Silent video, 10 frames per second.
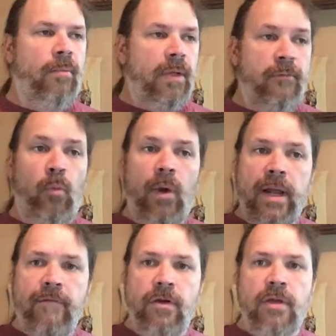But
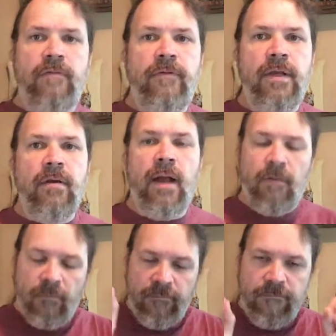whatever you can figure
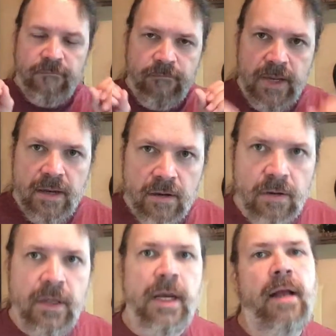out,
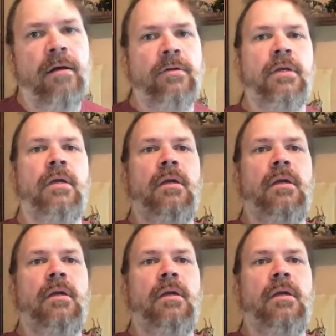figure it out.